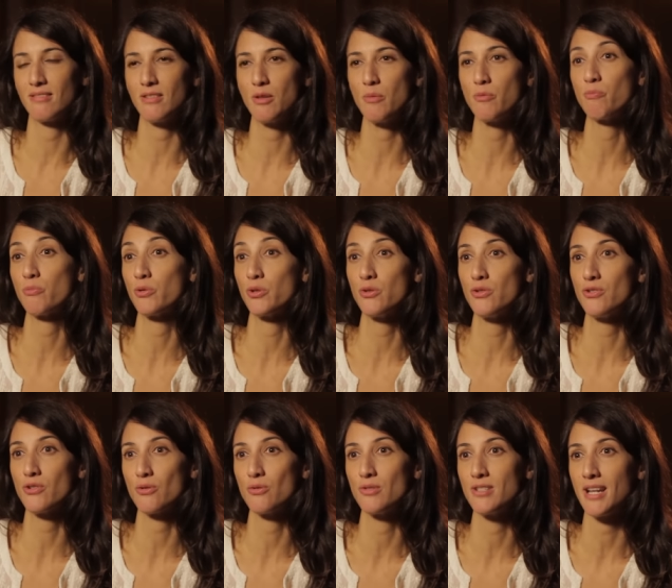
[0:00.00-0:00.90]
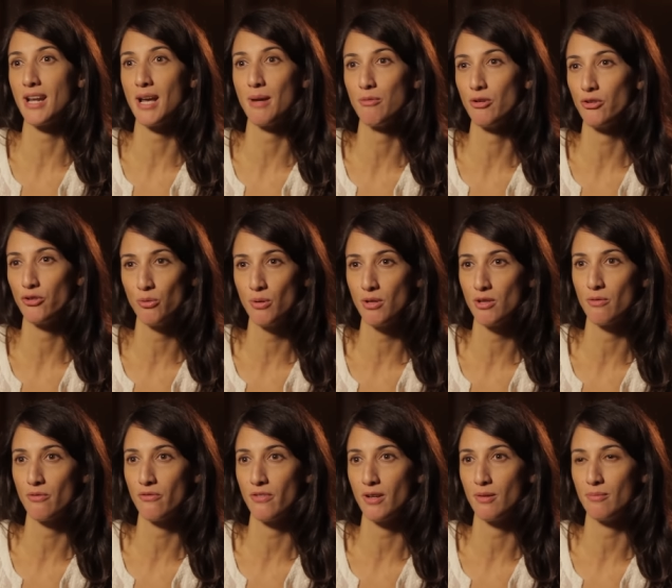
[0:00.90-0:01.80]
the producer who said, I'm not doing
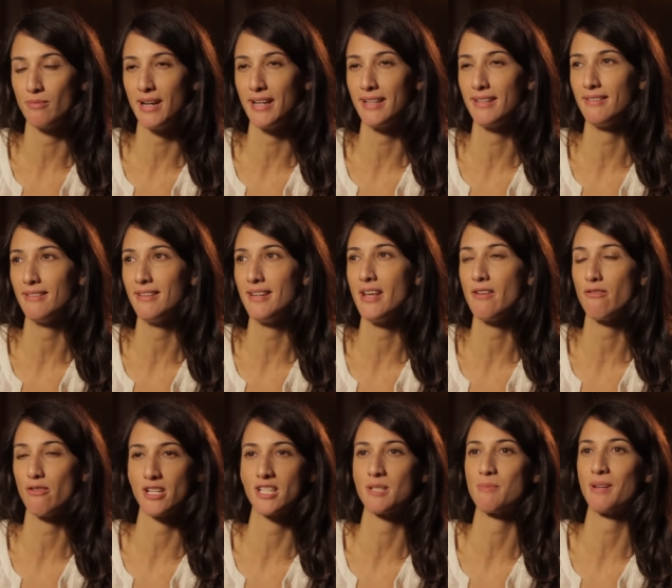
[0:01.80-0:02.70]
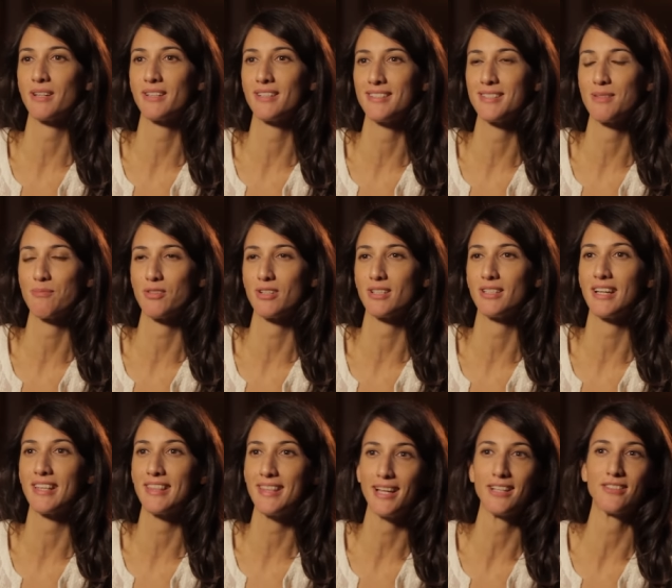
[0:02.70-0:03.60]
the film, I never expected something
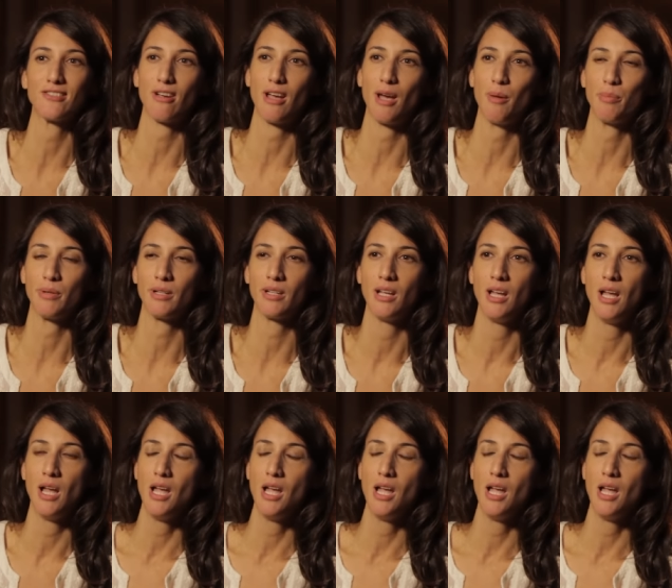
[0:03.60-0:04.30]
like that to happen.